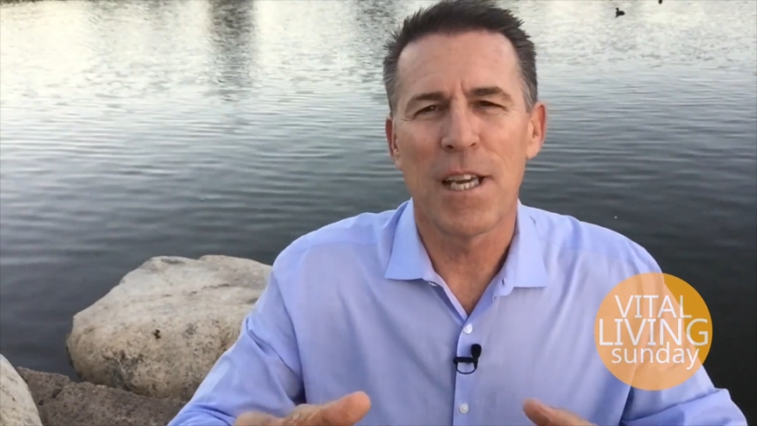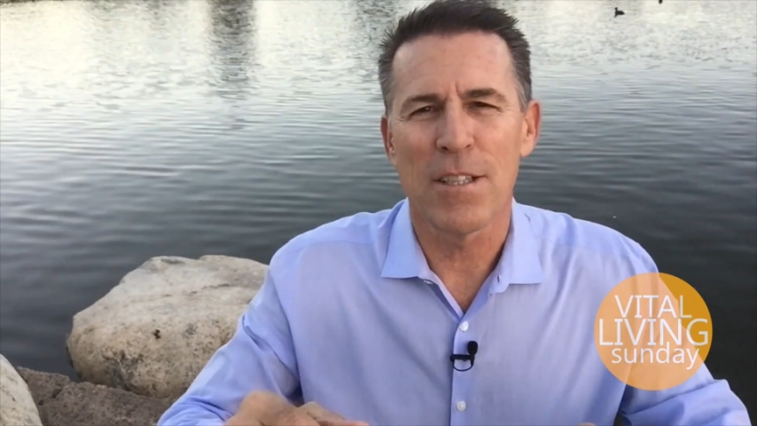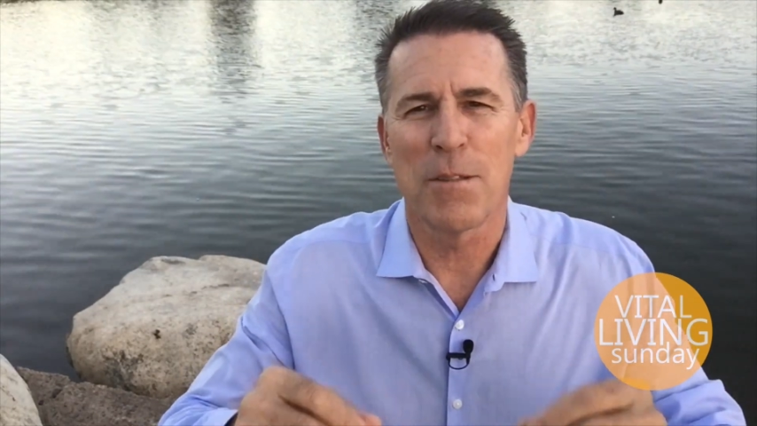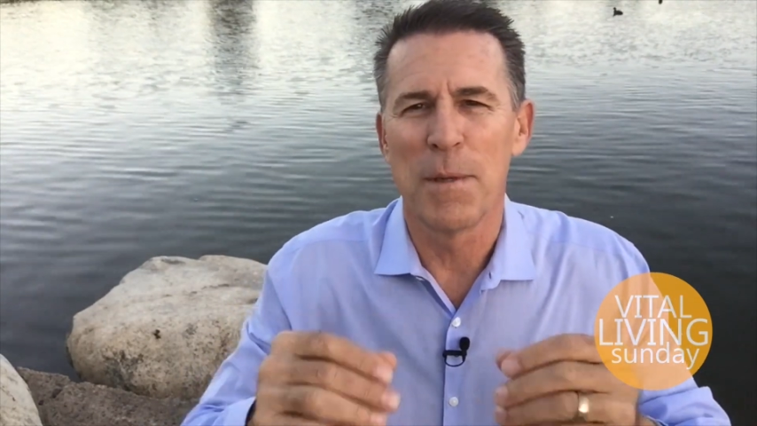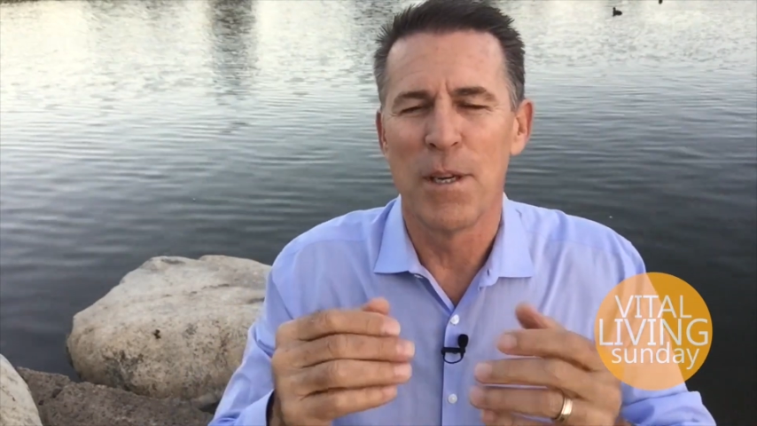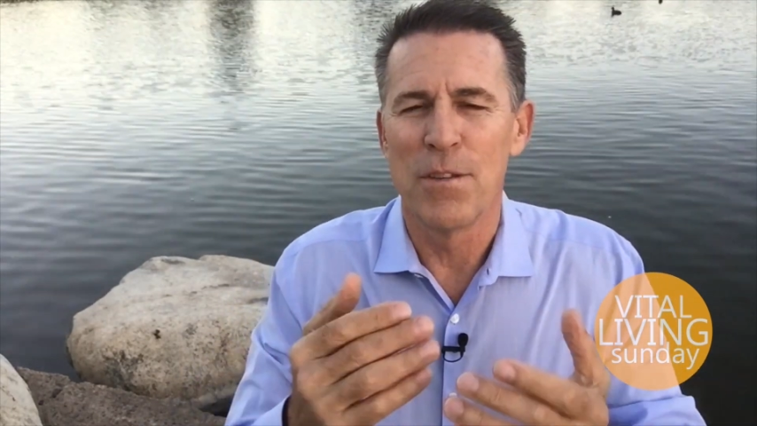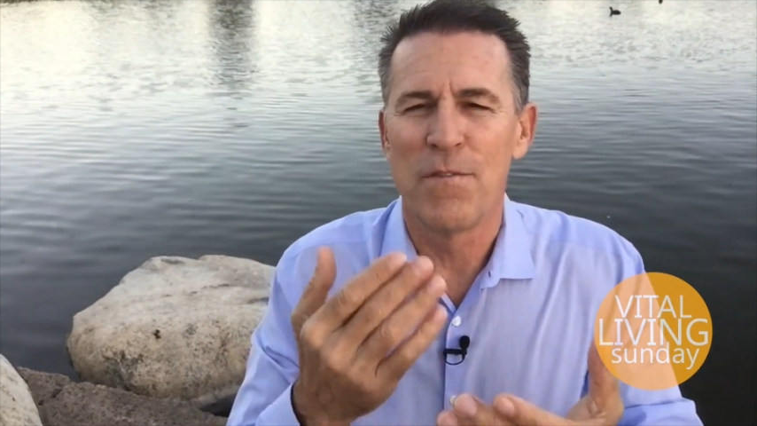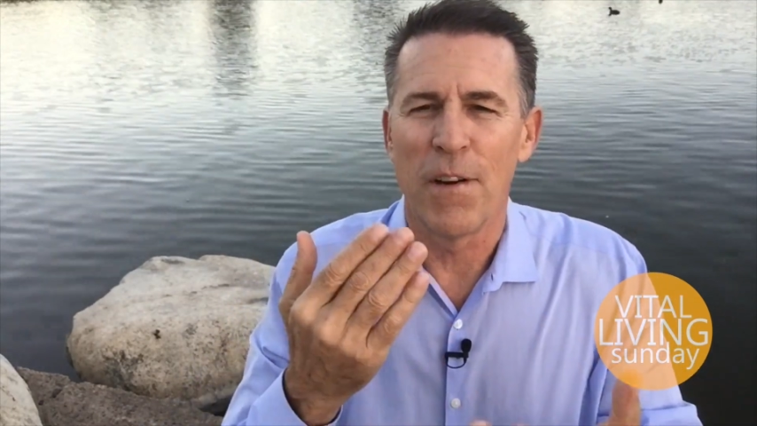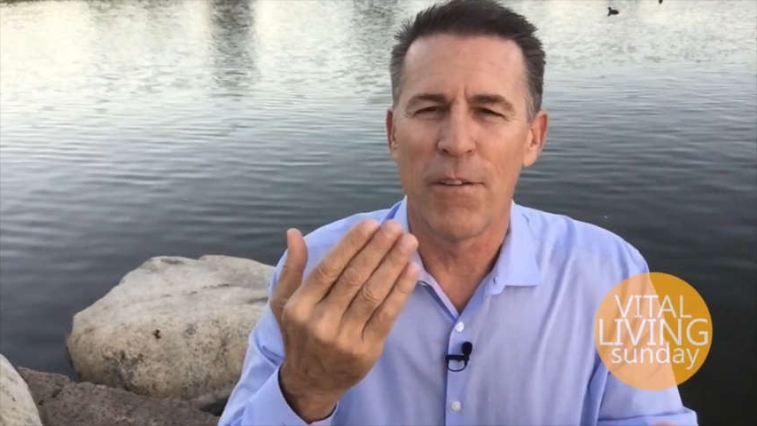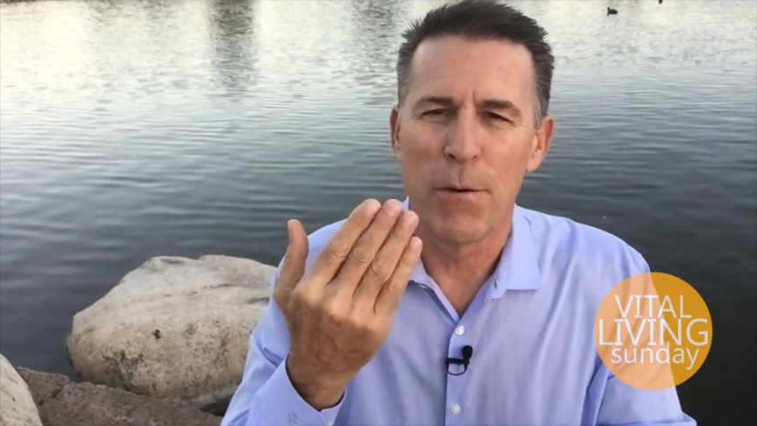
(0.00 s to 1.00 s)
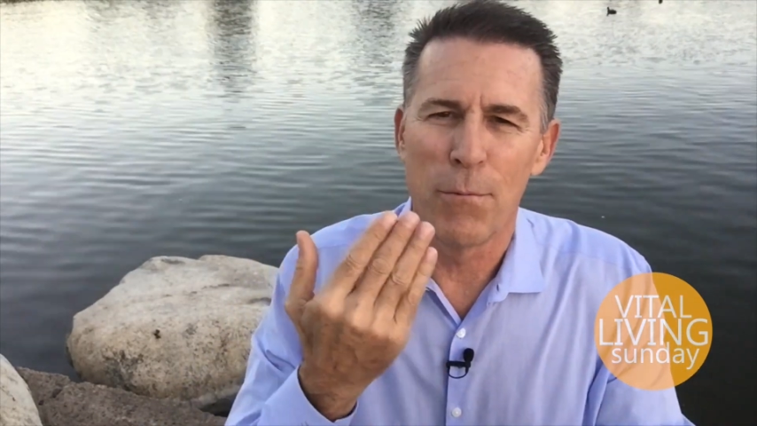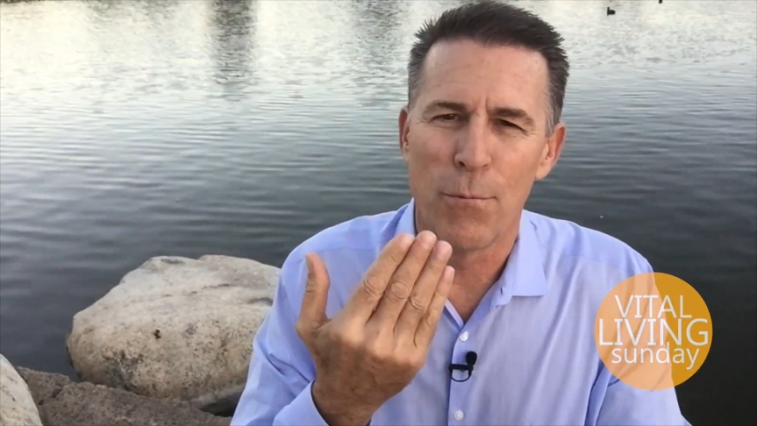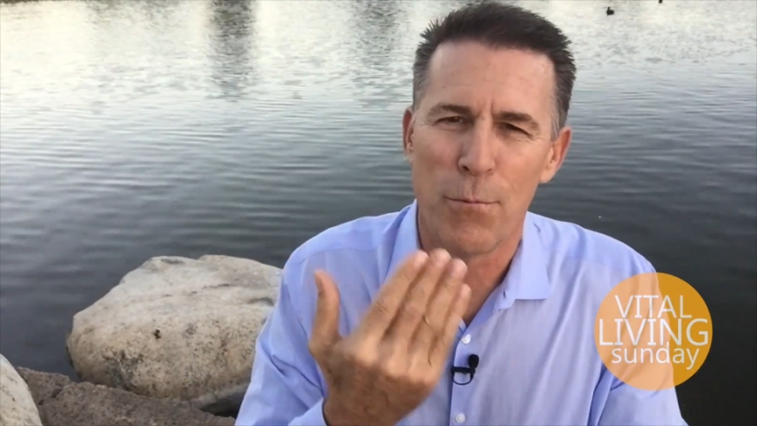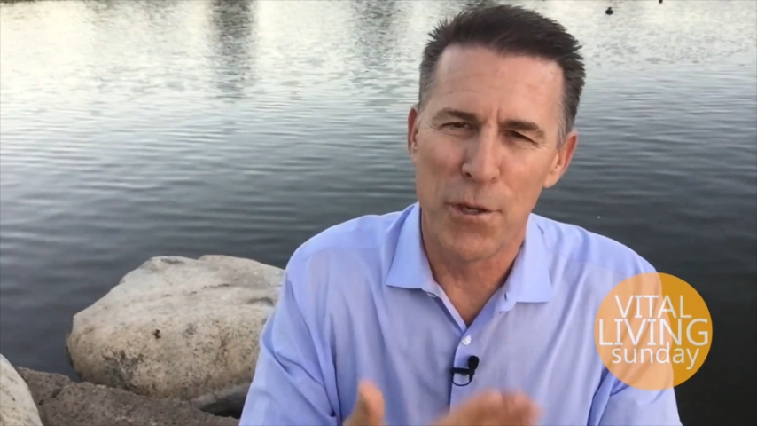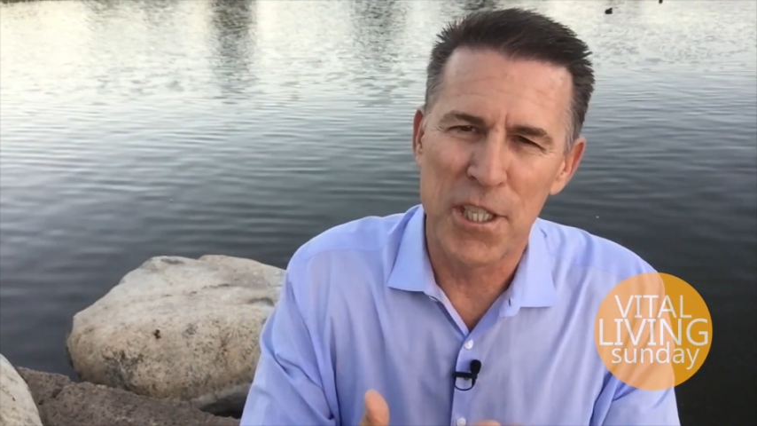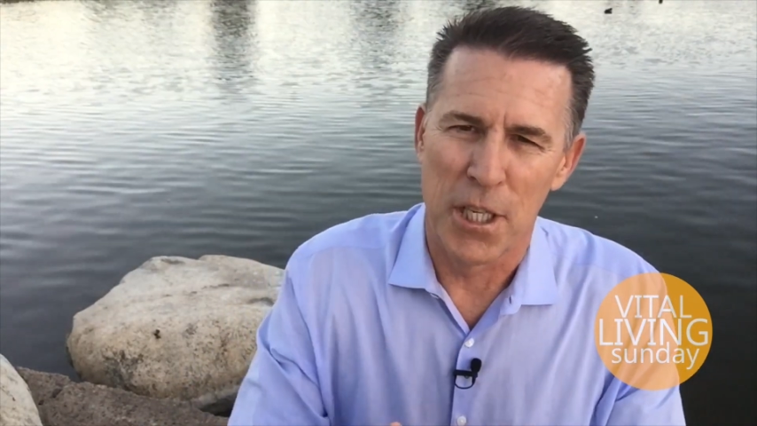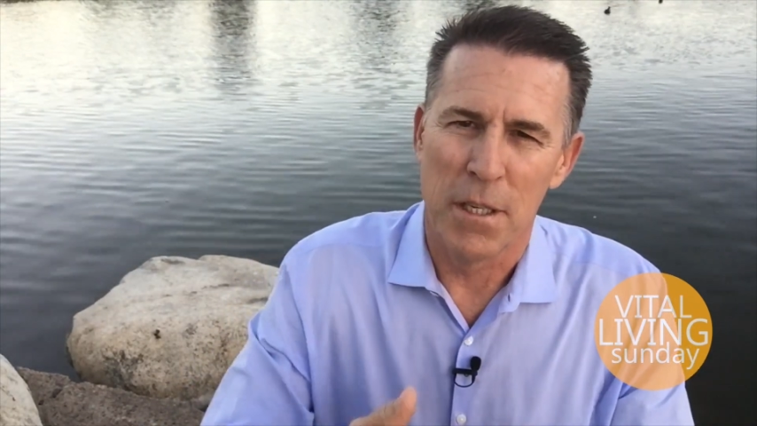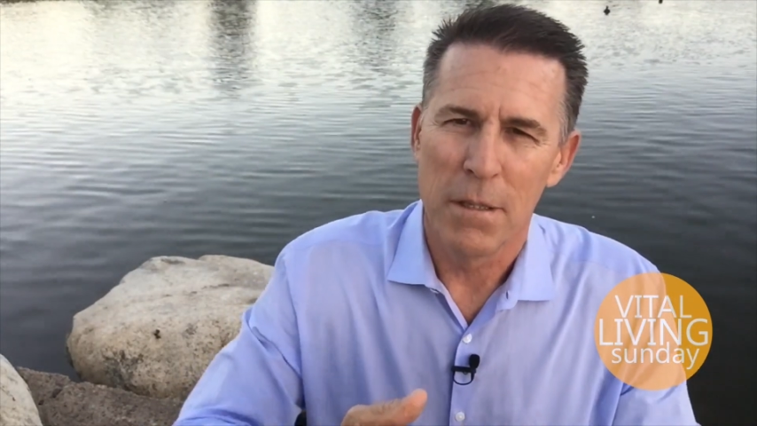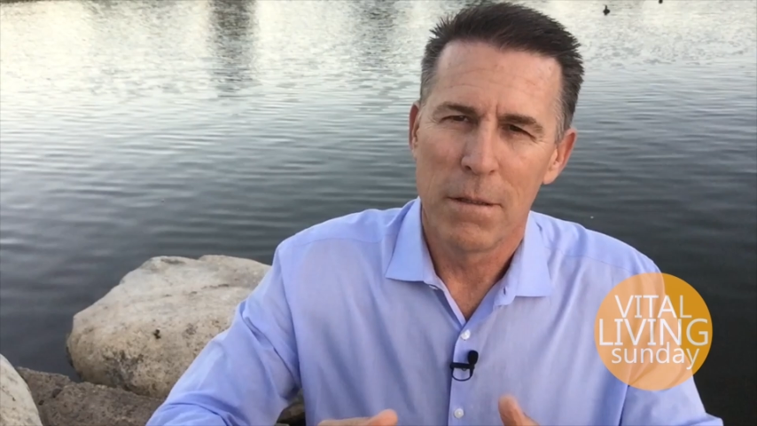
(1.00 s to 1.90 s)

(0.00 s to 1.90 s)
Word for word: Testament is very rigid.